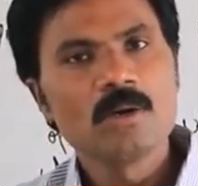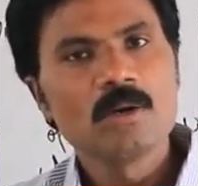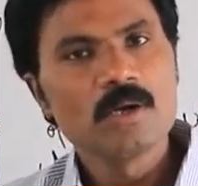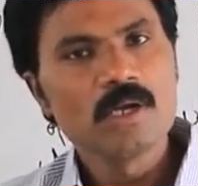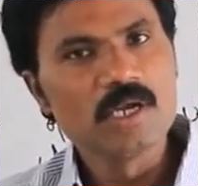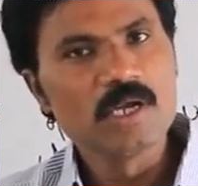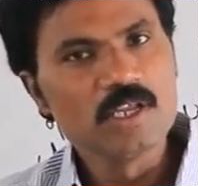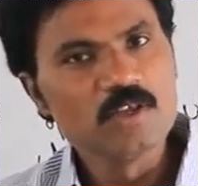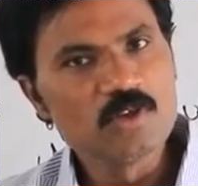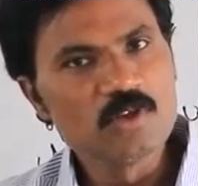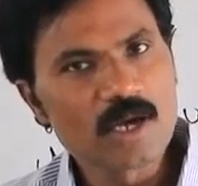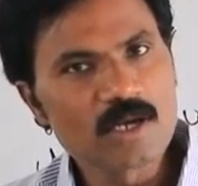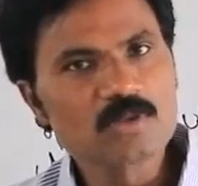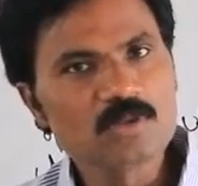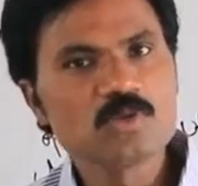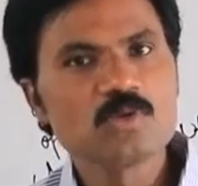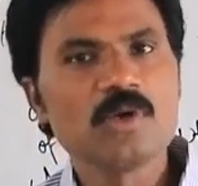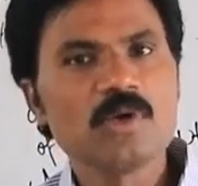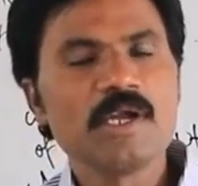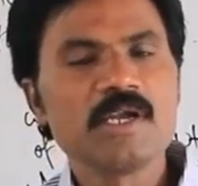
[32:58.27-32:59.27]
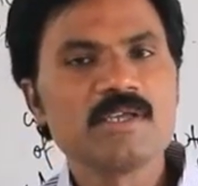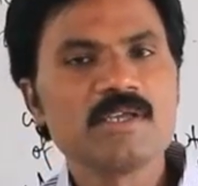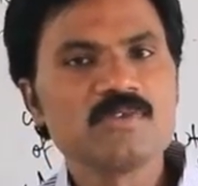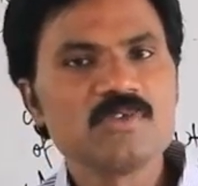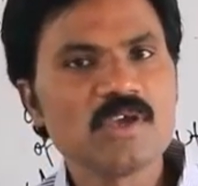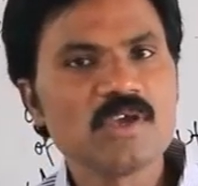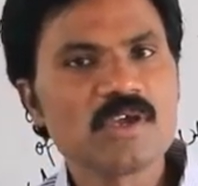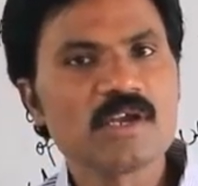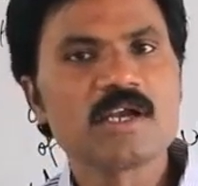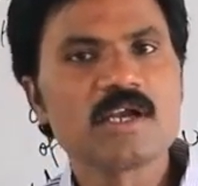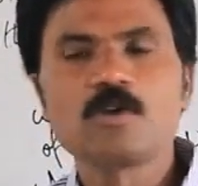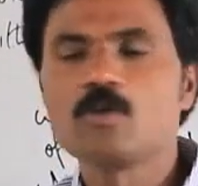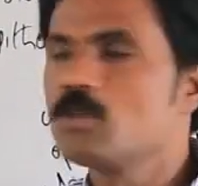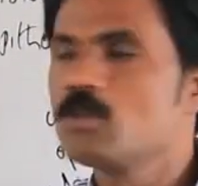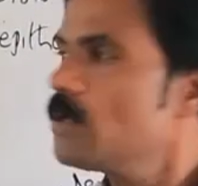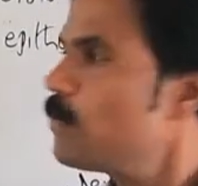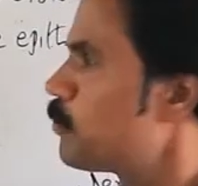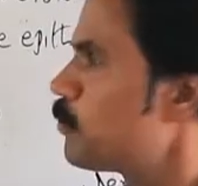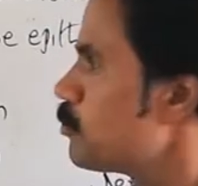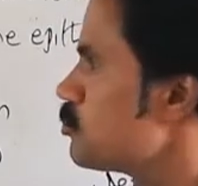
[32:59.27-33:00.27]
it is also it secret to
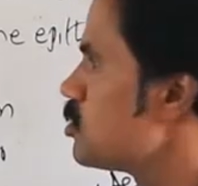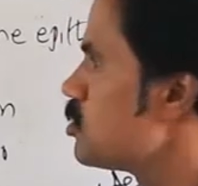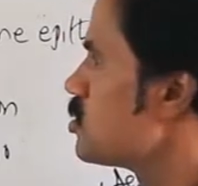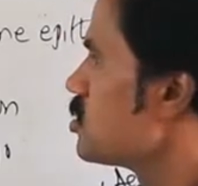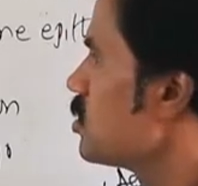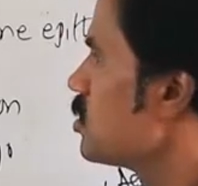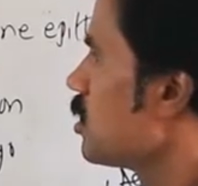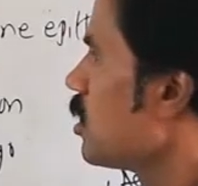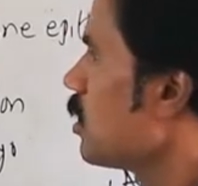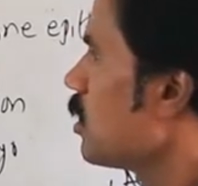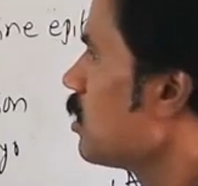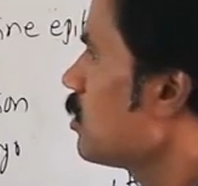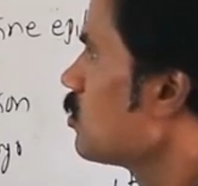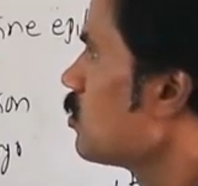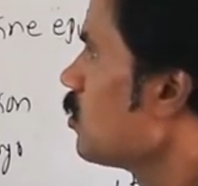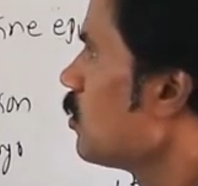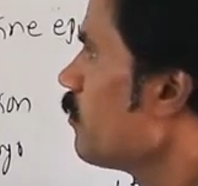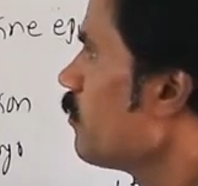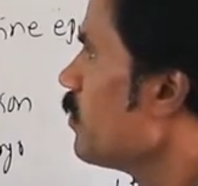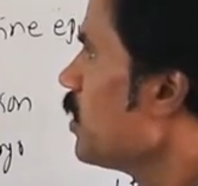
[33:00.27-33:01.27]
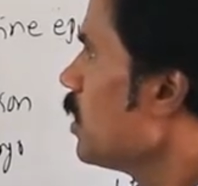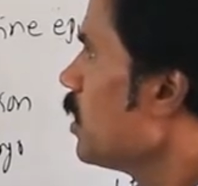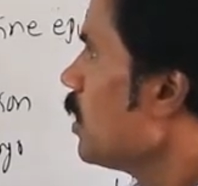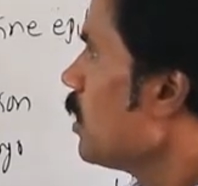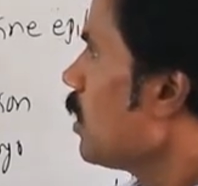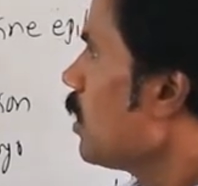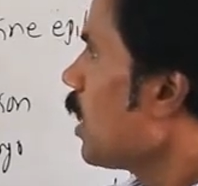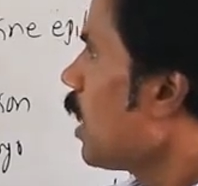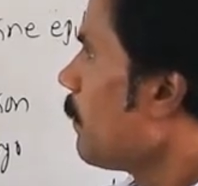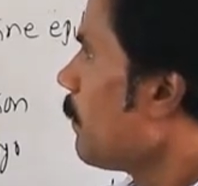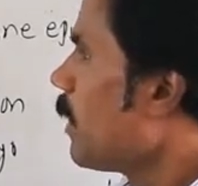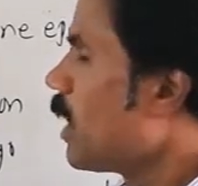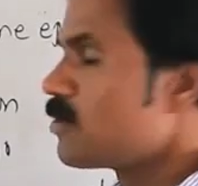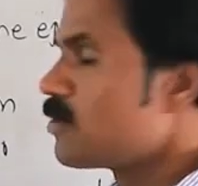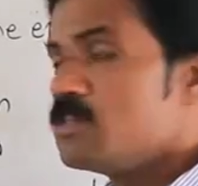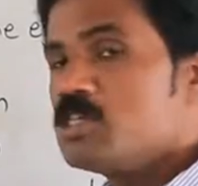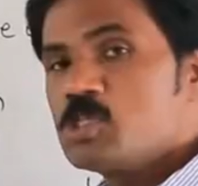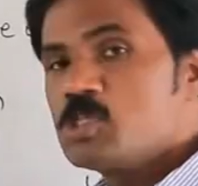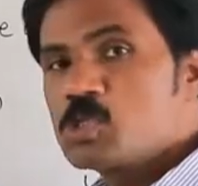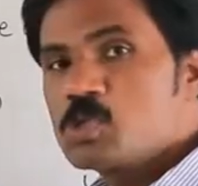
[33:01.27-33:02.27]
the progesterone. So
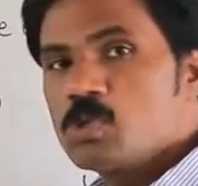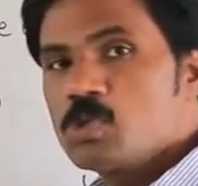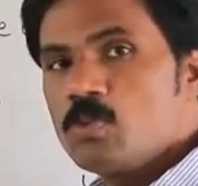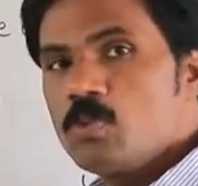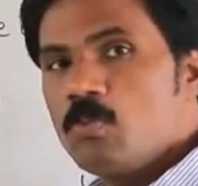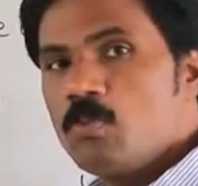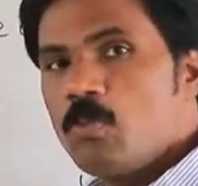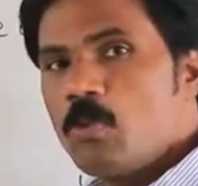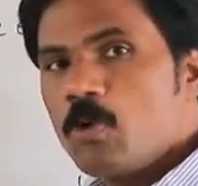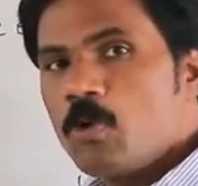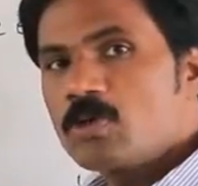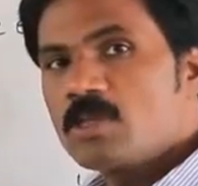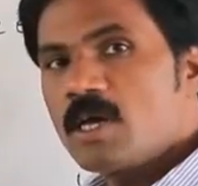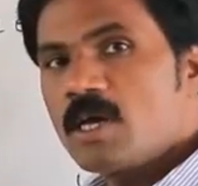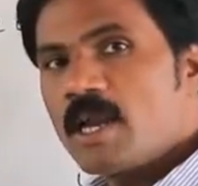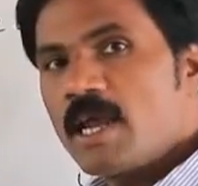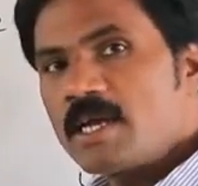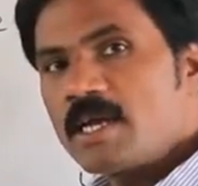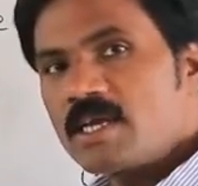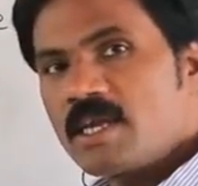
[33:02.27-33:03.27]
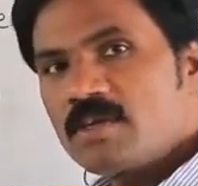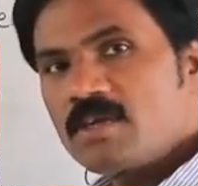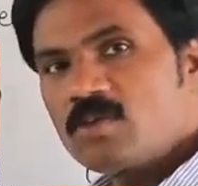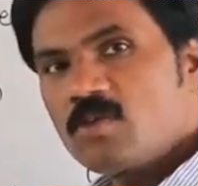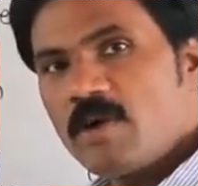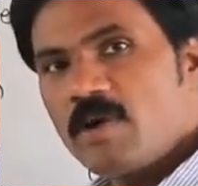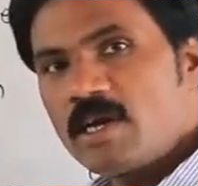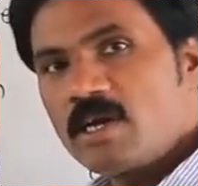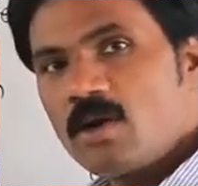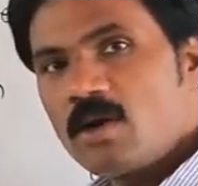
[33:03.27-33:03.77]
among these two, both are act as a vital